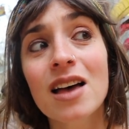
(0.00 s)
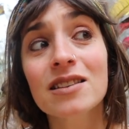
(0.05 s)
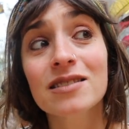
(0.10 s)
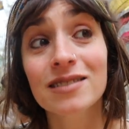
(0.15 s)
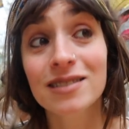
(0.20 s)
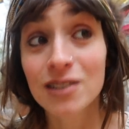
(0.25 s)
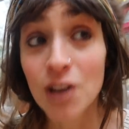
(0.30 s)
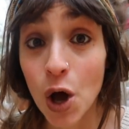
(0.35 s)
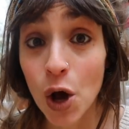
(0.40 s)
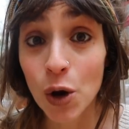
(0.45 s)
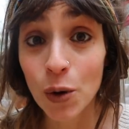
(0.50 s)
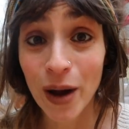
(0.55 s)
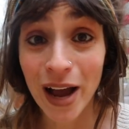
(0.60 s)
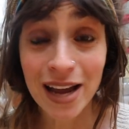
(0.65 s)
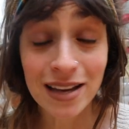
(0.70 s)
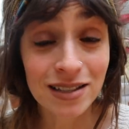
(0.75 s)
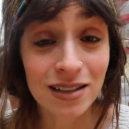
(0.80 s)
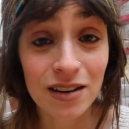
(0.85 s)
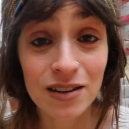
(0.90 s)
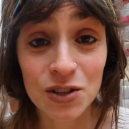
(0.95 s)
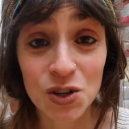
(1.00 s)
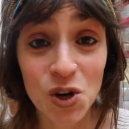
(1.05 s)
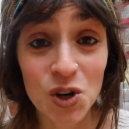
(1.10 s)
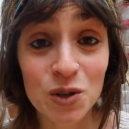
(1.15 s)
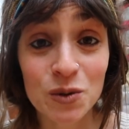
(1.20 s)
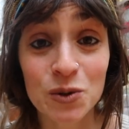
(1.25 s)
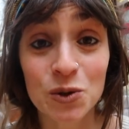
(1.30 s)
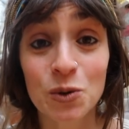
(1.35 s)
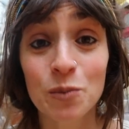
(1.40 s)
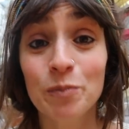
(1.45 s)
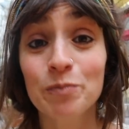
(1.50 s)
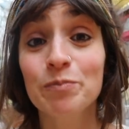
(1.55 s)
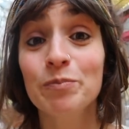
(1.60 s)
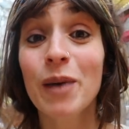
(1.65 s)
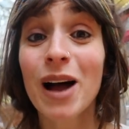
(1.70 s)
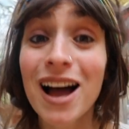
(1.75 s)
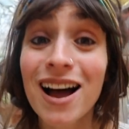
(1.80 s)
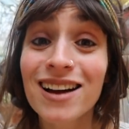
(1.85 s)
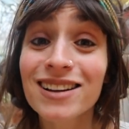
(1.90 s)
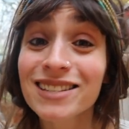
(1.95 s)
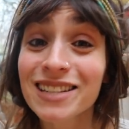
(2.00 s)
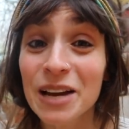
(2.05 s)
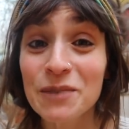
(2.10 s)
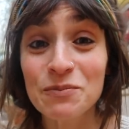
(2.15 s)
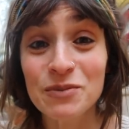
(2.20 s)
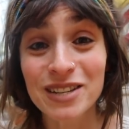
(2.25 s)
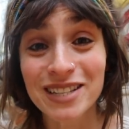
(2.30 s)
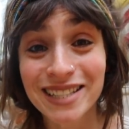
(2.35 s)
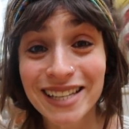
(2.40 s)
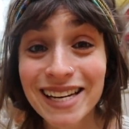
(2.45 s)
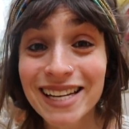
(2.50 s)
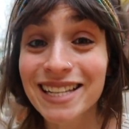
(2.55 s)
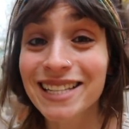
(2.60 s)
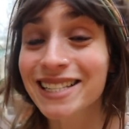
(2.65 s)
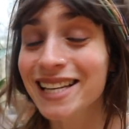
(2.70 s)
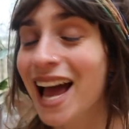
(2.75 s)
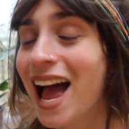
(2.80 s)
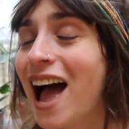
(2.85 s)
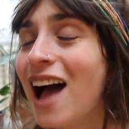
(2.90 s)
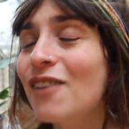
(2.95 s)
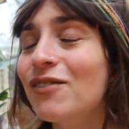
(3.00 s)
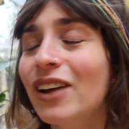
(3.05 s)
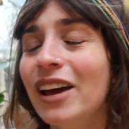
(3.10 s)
So I had to go into hospital, but I proceeded to have